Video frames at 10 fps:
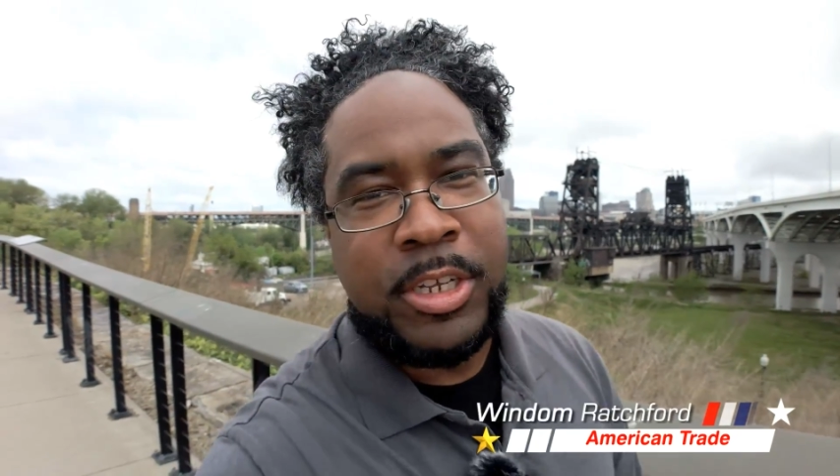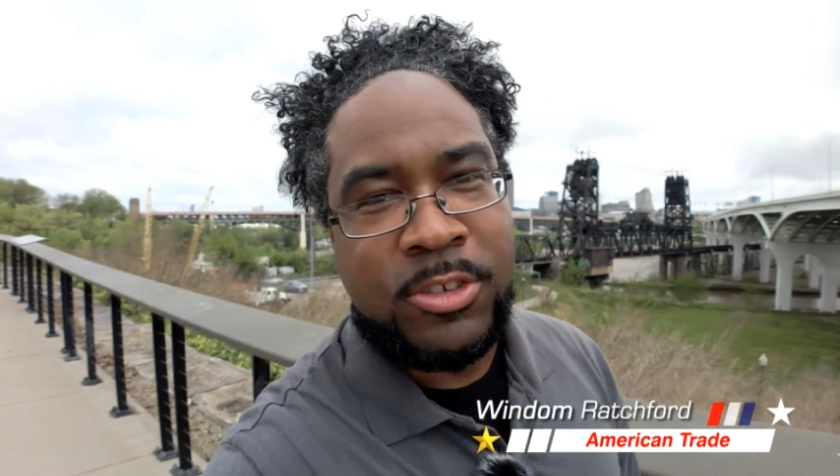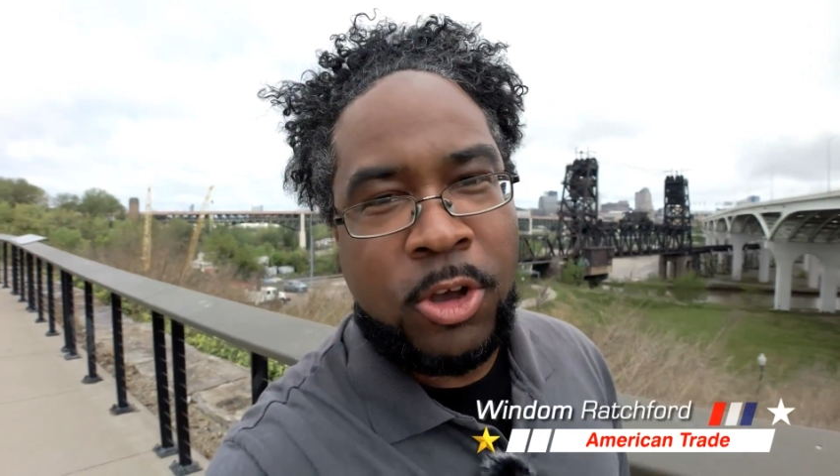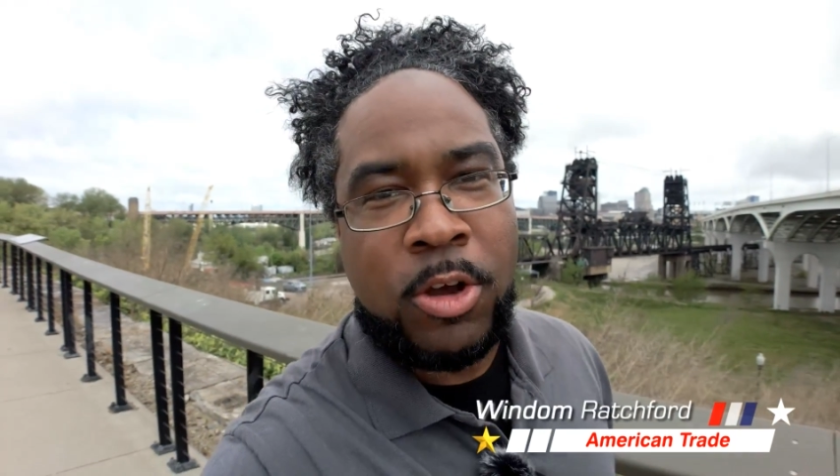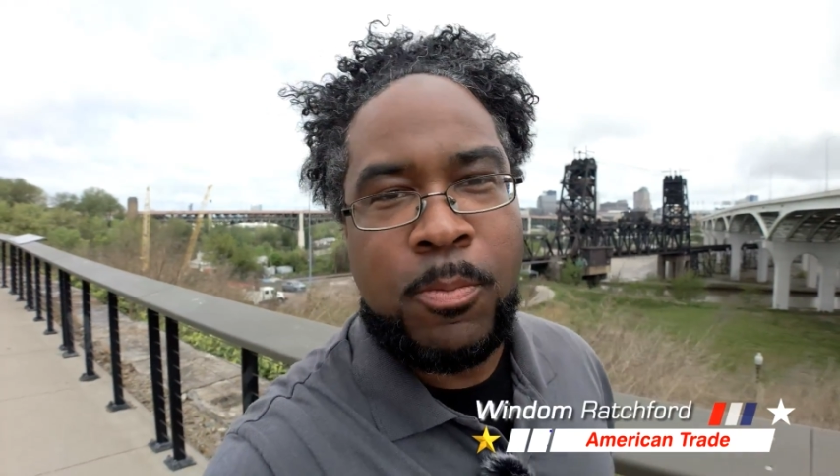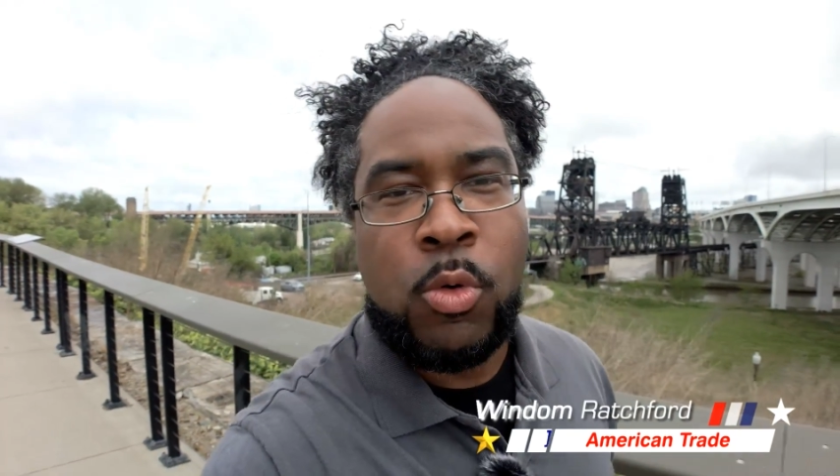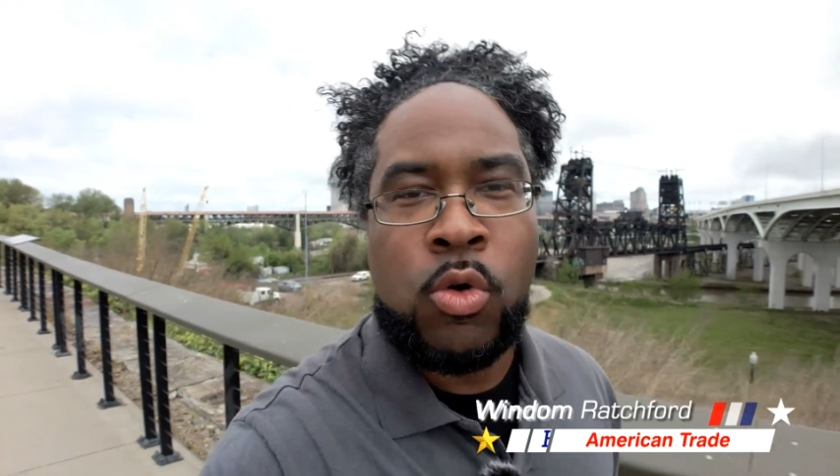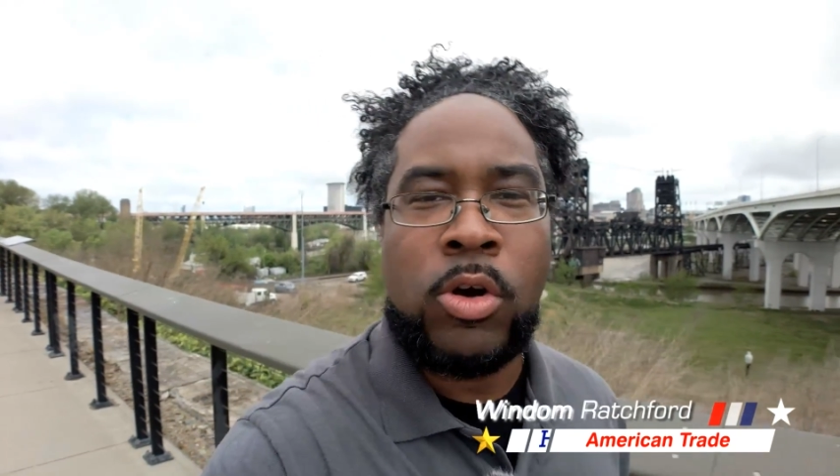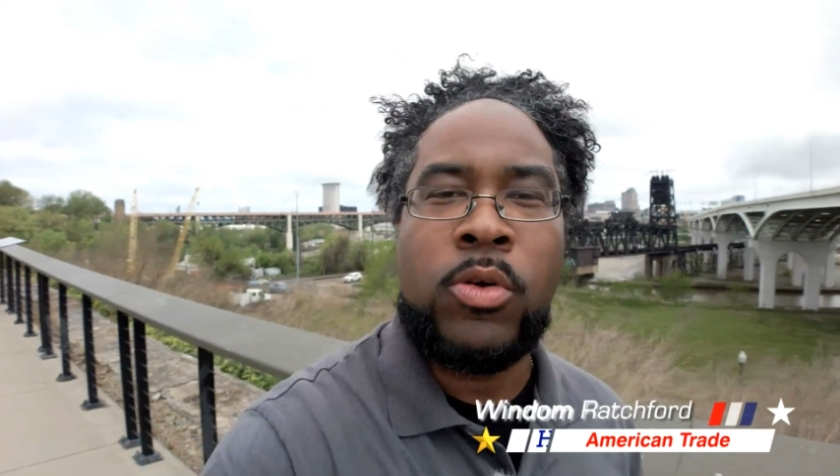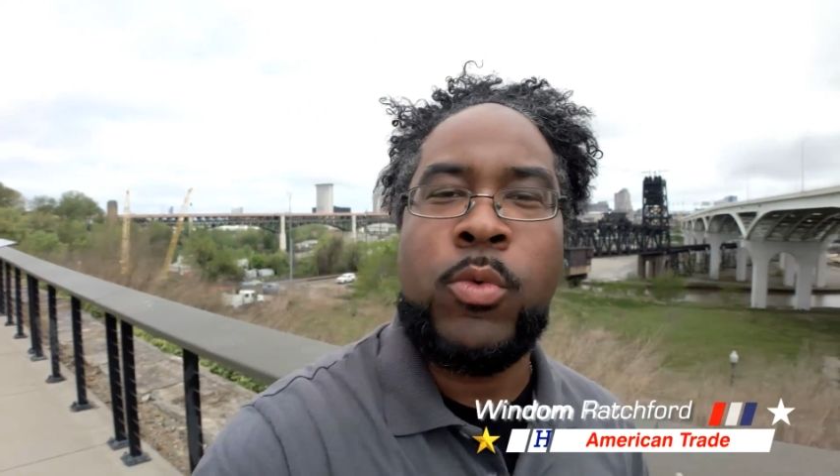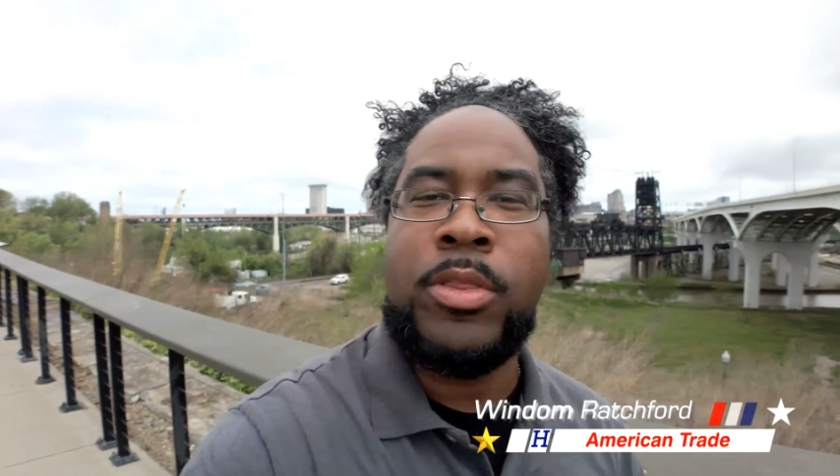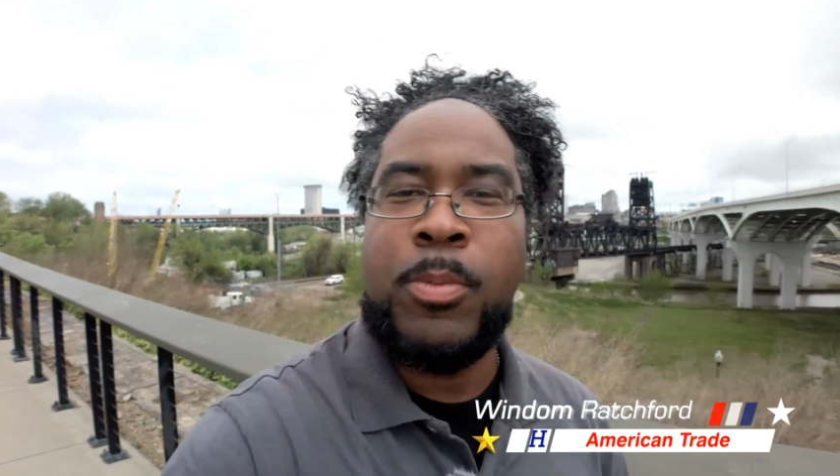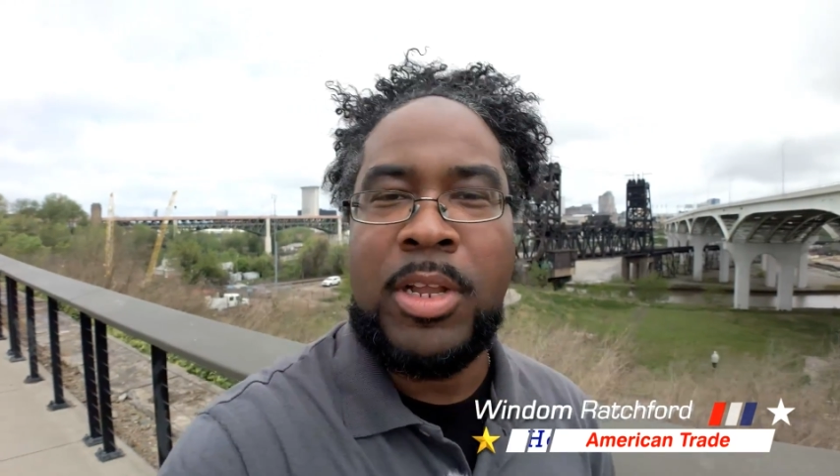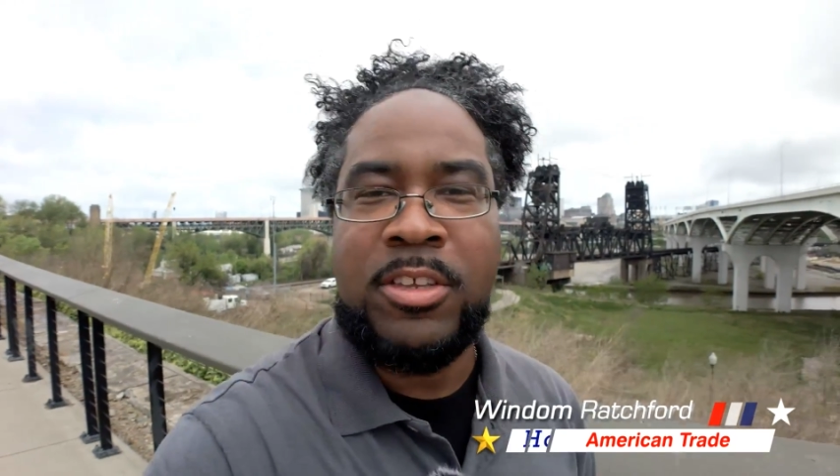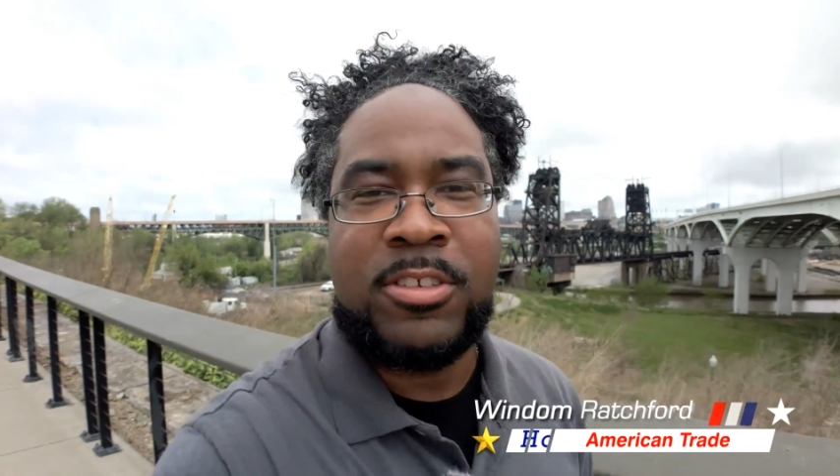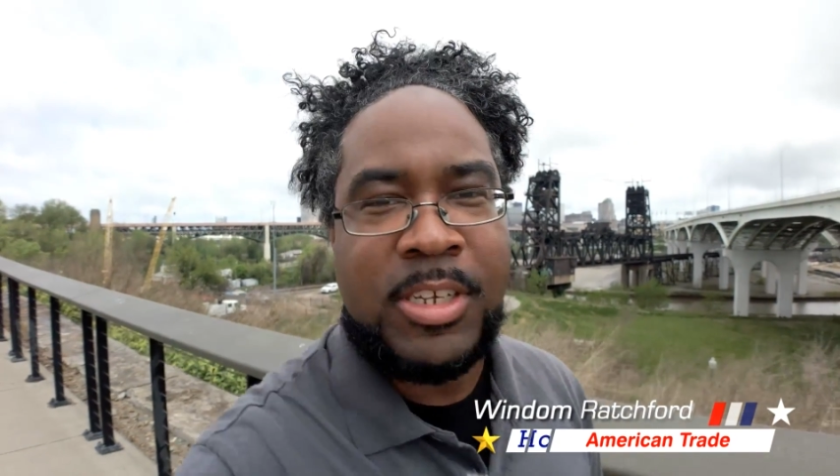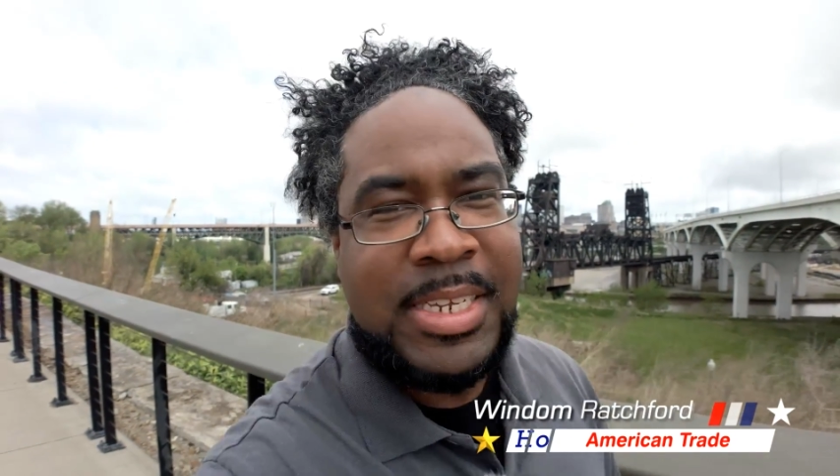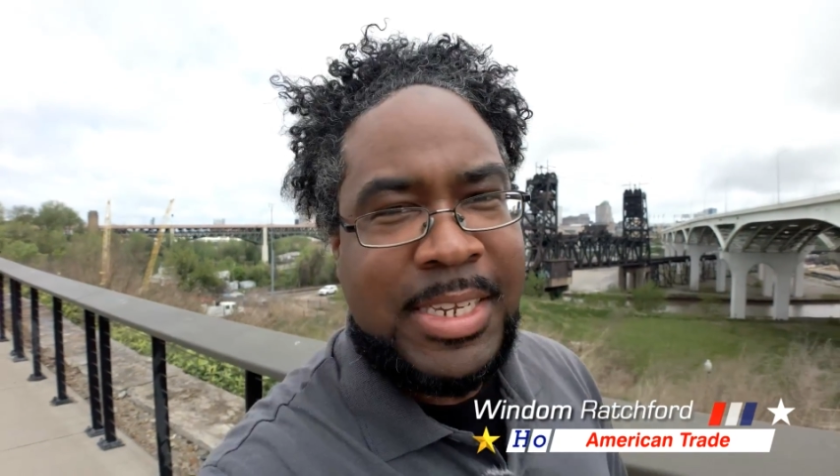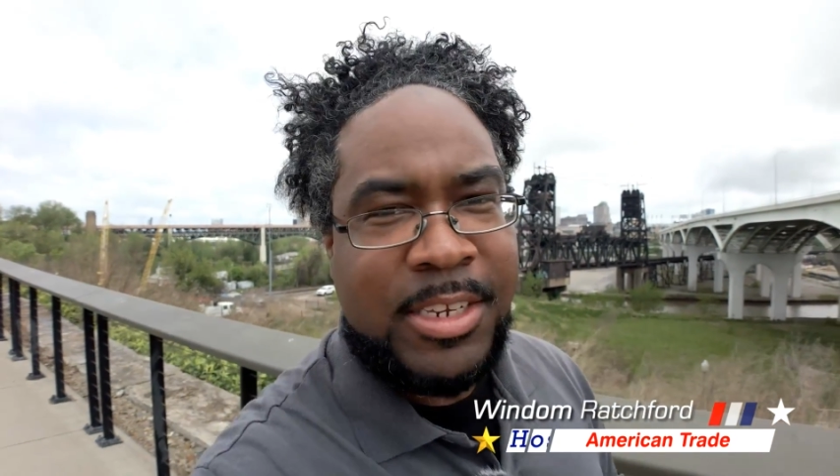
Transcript: and talk more with Melissa